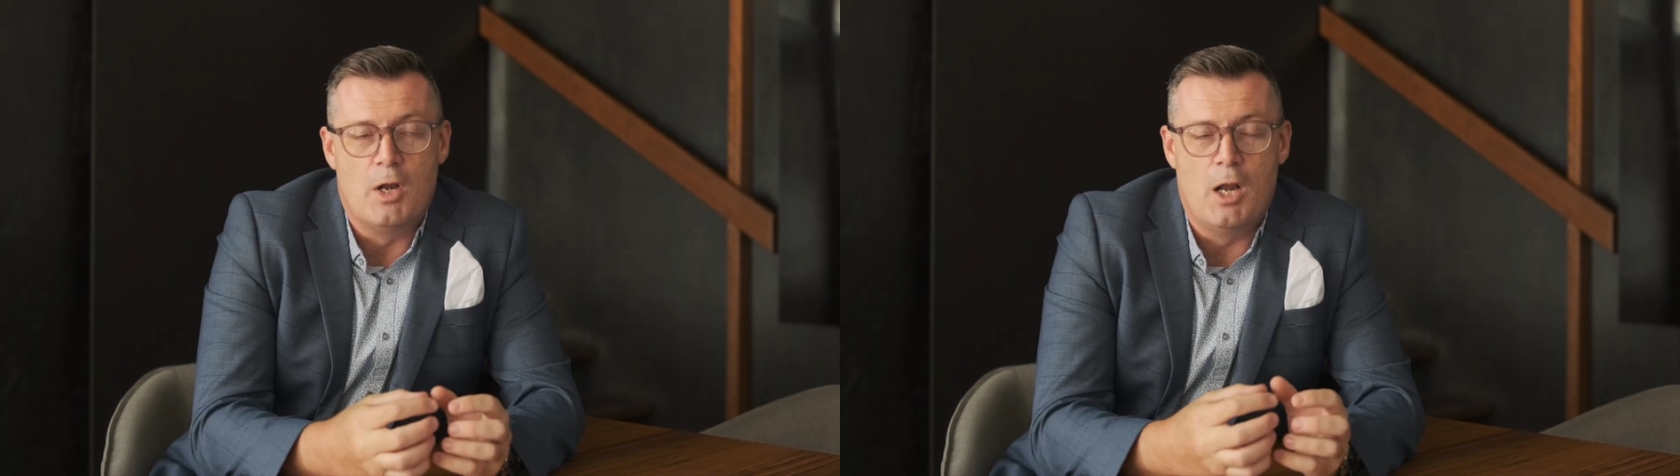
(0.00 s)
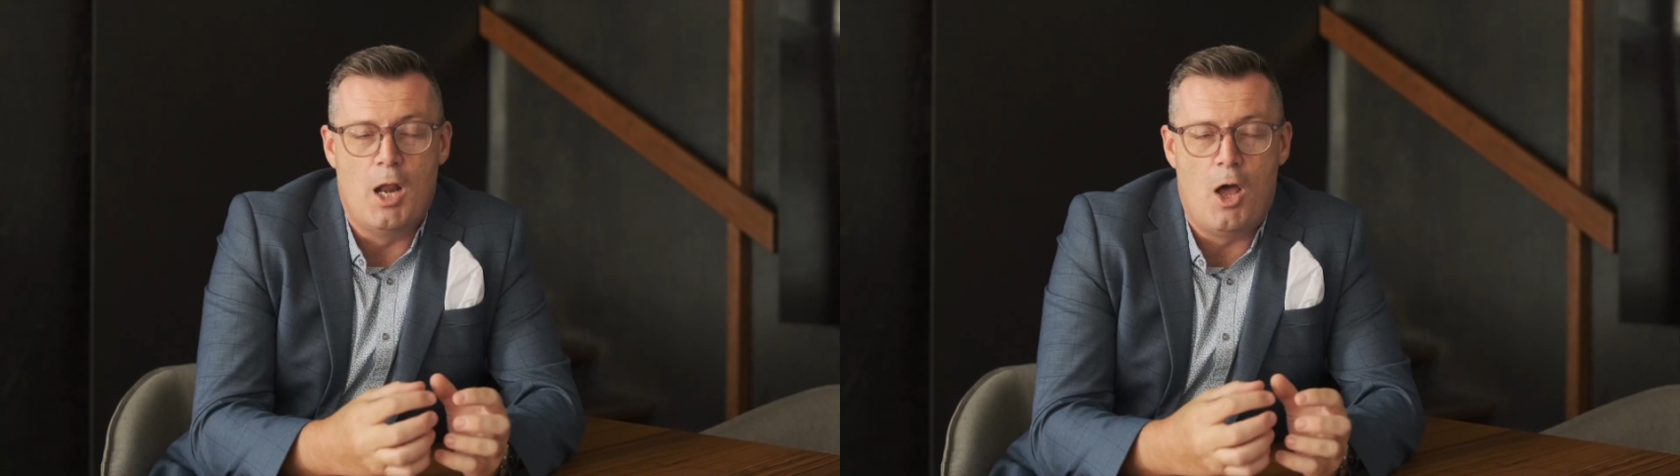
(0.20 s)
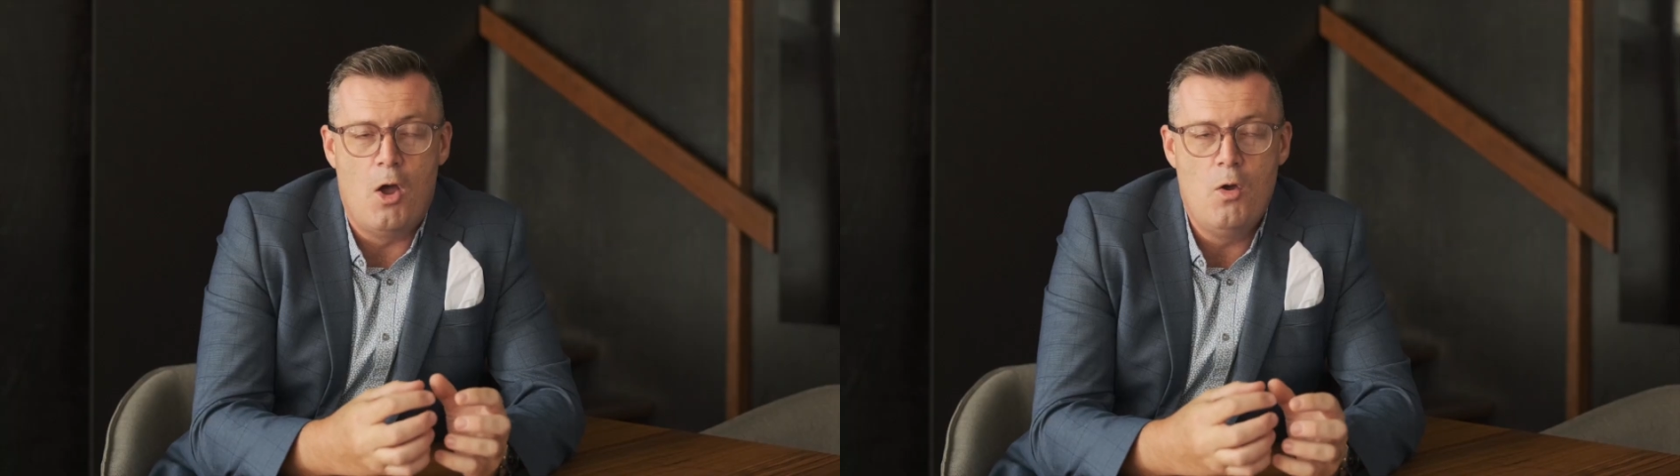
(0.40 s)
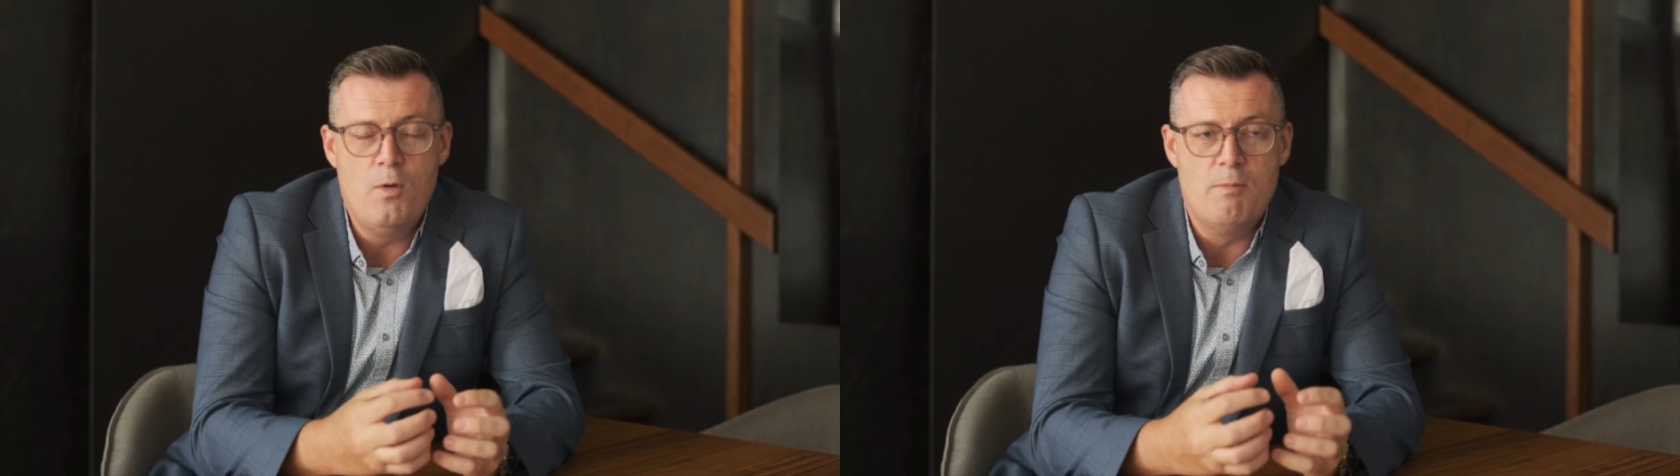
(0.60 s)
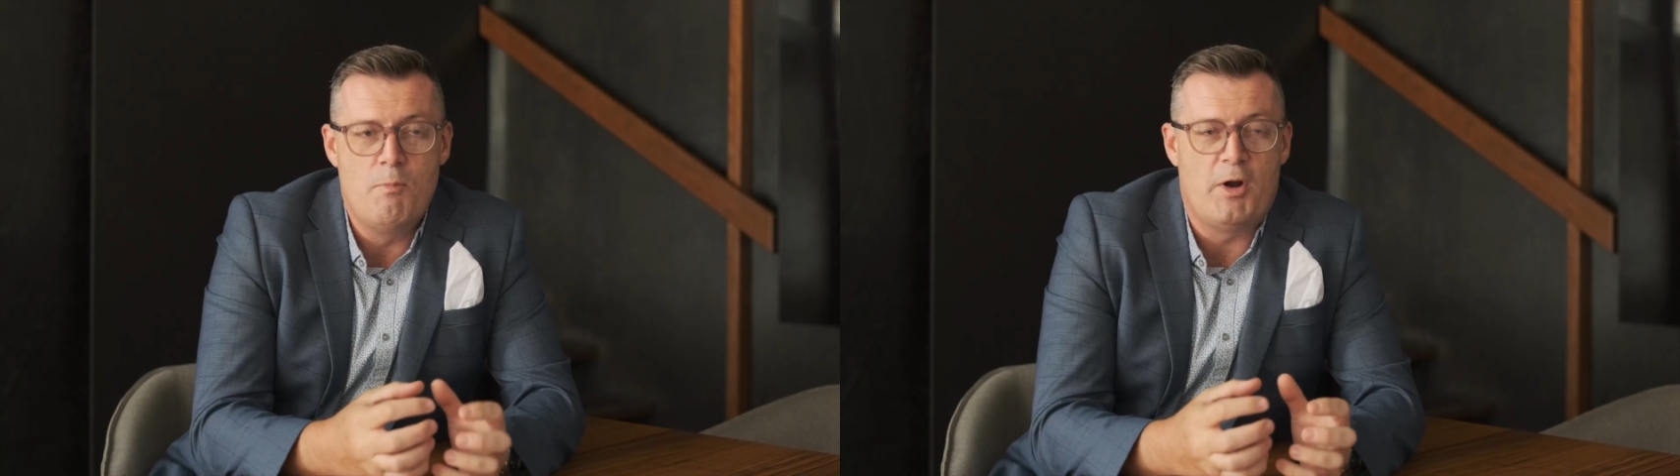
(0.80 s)

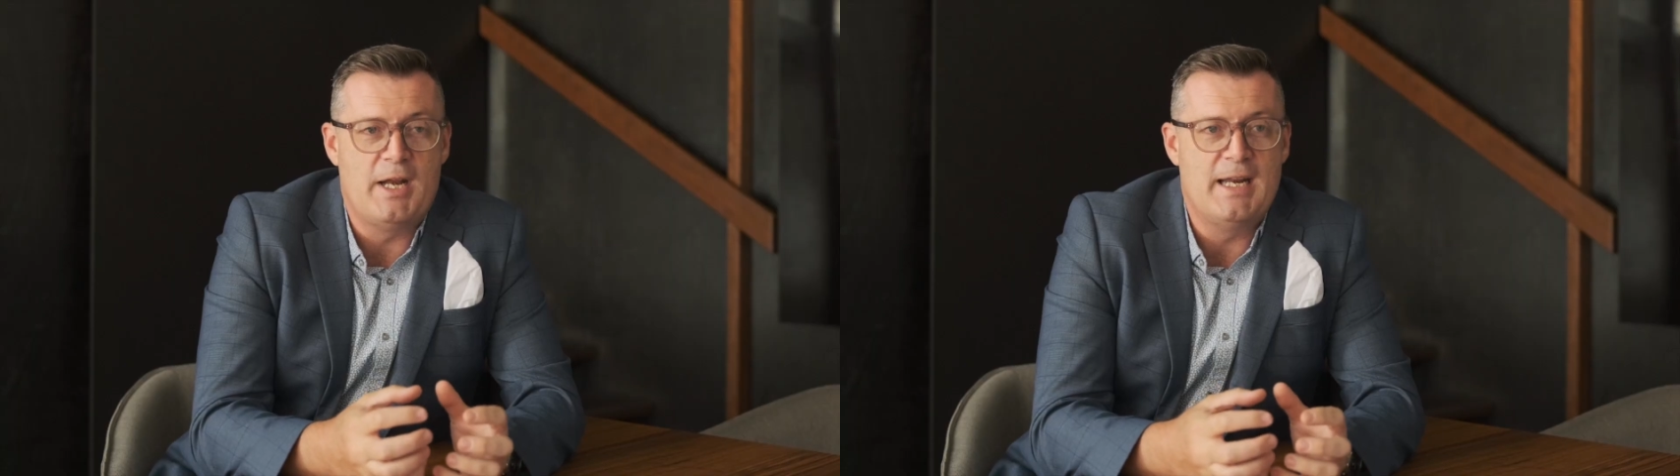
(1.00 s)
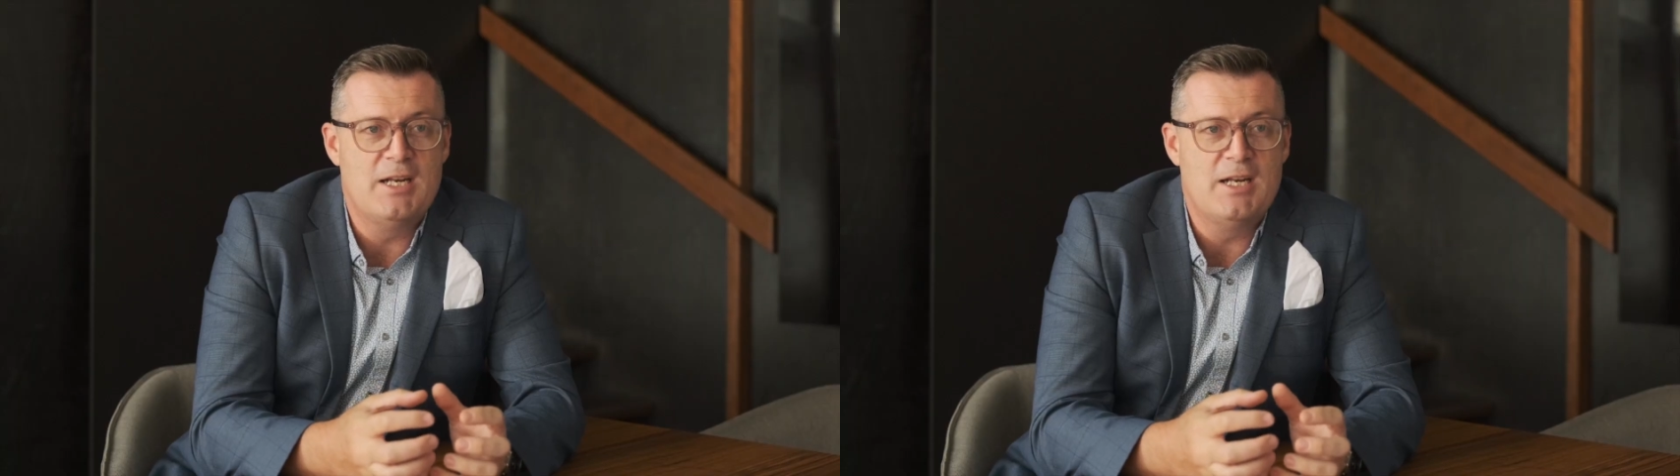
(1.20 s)
low embodied